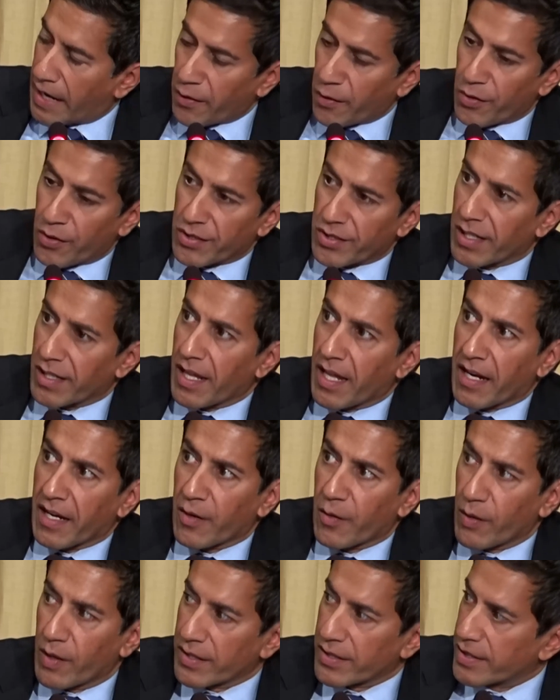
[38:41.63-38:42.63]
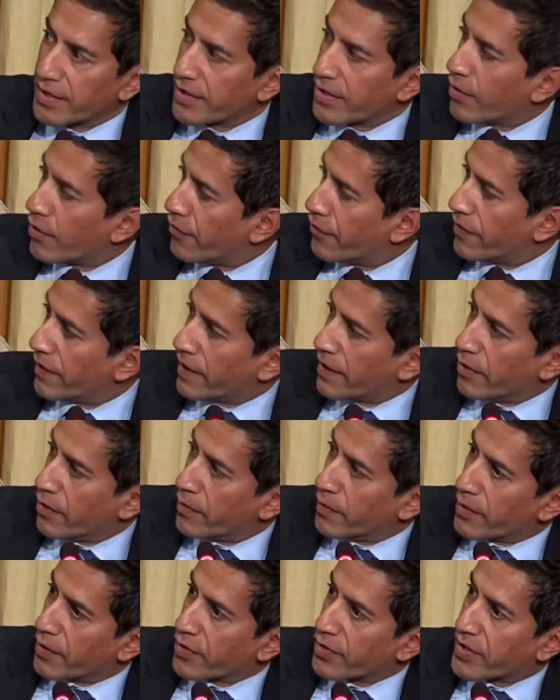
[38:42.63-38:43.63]
know there's a lot of questions, and hopefully
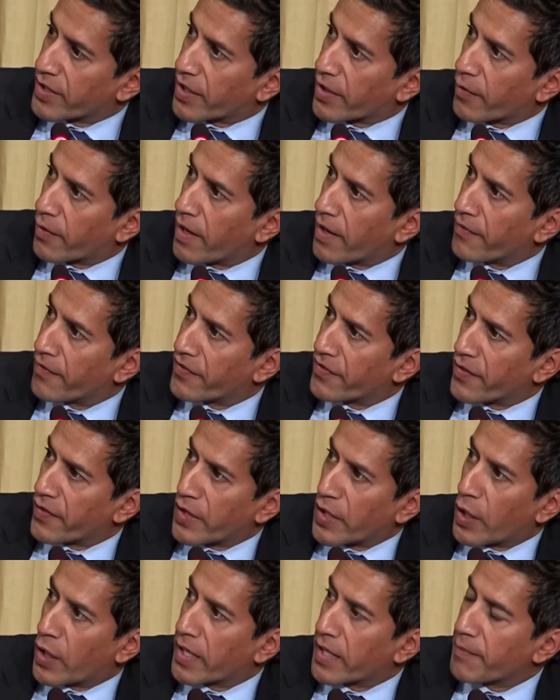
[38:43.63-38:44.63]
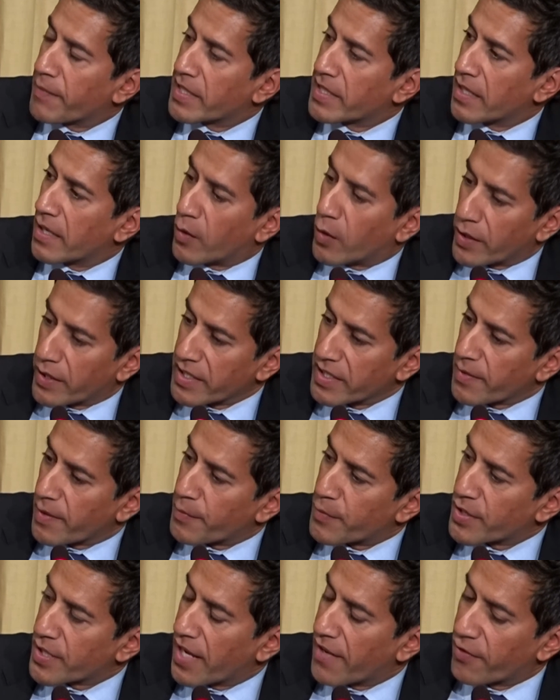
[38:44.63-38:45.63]
you'll stick around. The audience
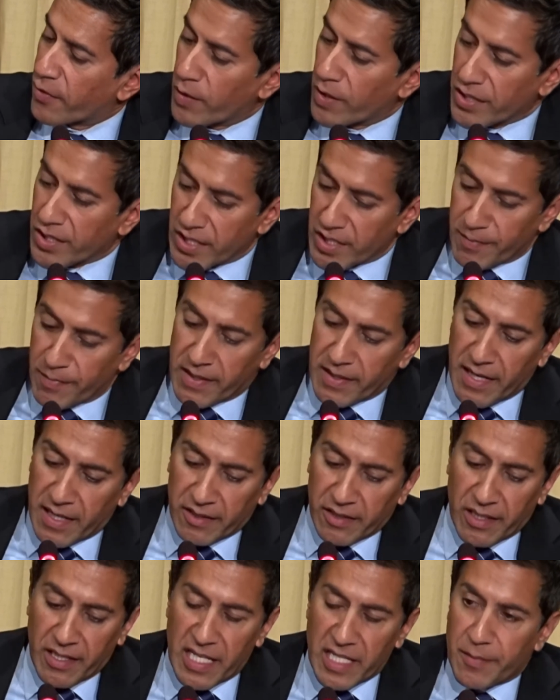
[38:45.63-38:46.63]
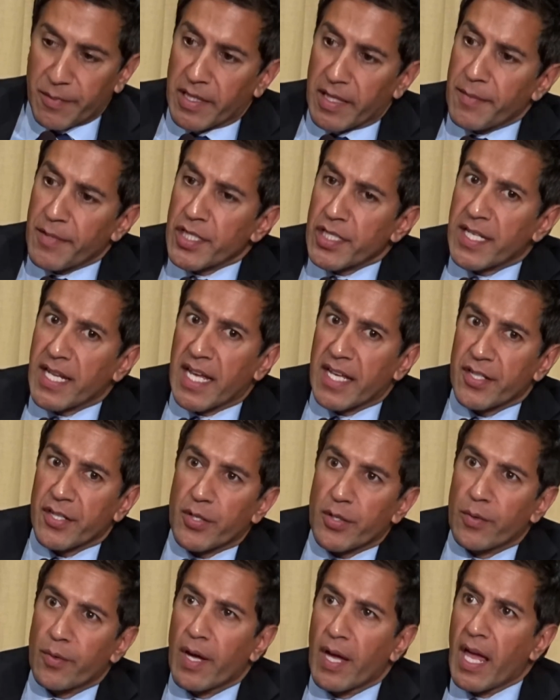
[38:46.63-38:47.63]
members have questions. But Dr. Glassberg, let me just ask
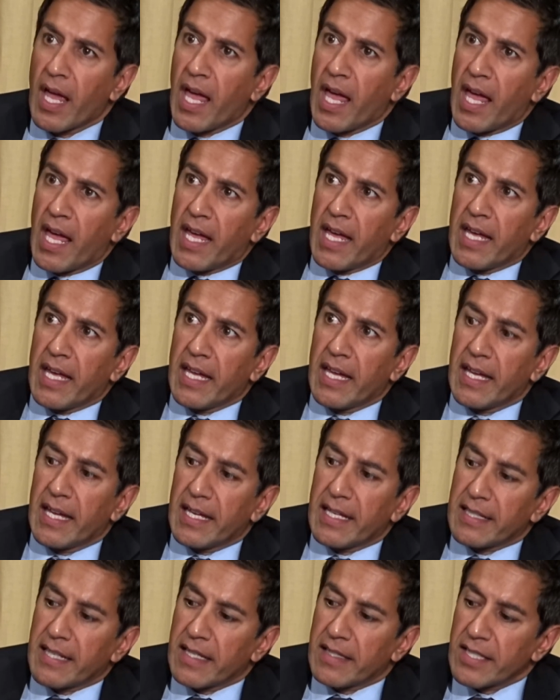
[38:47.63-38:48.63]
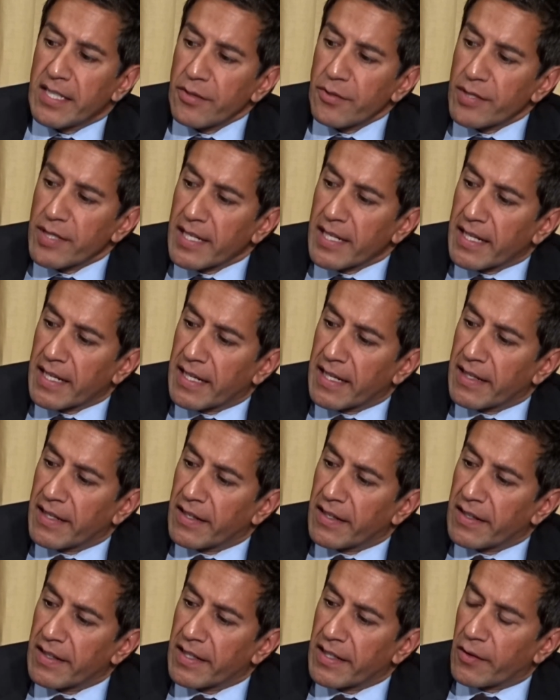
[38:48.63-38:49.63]
you, it's interesting,
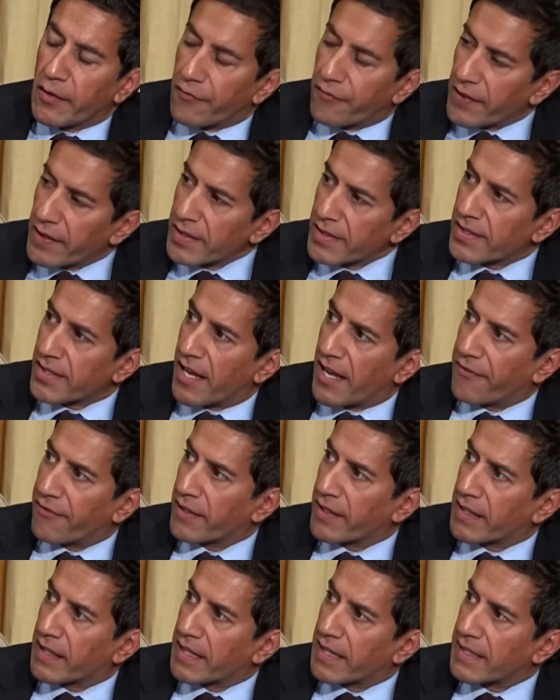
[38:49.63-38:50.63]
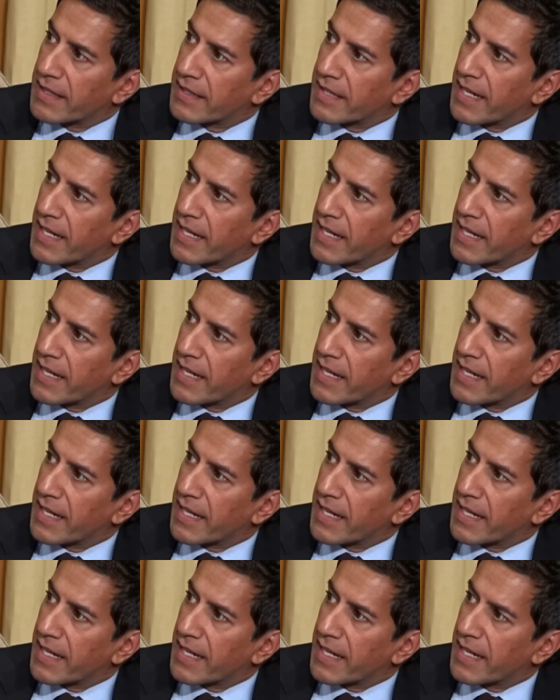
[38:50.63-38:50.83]
philosophically, this